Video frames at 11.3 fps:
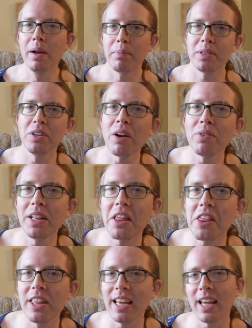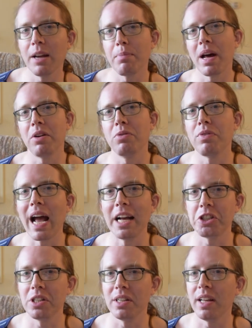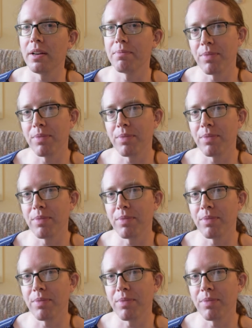but they're not really thinking about it rationally.